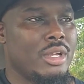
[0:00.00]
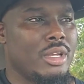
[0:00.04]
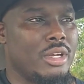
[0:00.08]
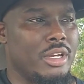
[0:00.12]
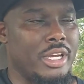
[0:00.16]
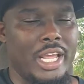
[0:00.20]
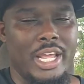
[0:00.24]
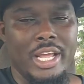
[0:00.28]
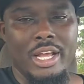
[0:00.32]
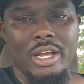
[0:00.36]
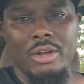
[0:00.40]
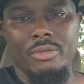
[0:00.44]

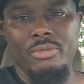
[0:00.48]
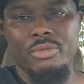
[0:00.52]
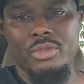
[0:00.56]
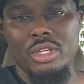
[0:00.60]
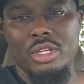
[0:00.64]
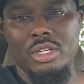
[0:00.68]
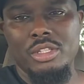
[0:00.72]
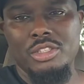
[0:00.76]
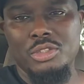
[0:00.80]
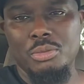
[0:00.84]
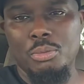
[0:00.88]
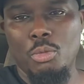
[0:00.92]
Now,
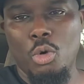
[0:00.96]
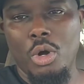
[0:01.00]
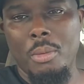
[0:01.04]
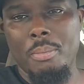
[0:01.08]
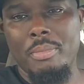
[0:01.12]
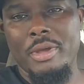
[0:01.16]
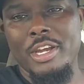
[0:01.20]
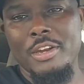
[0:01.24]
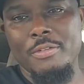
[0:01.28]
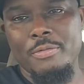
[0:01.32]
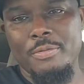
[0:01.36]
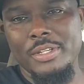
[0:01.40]
some more
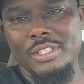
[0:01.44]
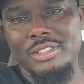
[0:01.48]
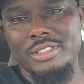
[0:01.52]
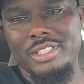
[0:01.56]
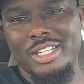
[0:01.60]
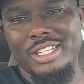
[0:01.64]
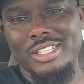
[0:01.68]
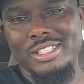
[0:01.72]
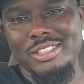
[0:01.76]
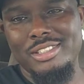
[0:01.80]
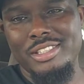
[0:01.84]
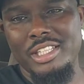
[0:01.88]
benefits
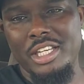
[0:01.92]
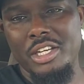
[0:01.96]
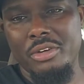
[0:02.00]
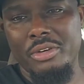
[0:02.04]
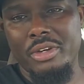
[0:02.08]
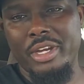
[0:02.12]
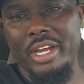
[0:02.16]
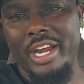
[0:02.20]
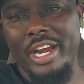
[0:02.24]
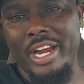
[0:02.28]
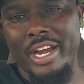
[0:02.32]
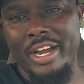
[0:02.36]
to
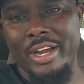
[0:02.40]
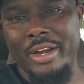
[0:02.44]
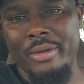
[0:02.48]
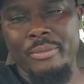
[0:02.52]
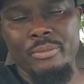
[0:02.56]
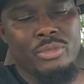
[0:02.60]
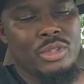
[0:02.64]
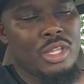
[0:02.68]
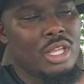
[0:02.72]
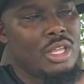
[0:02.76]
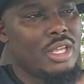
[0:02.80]
concealed carry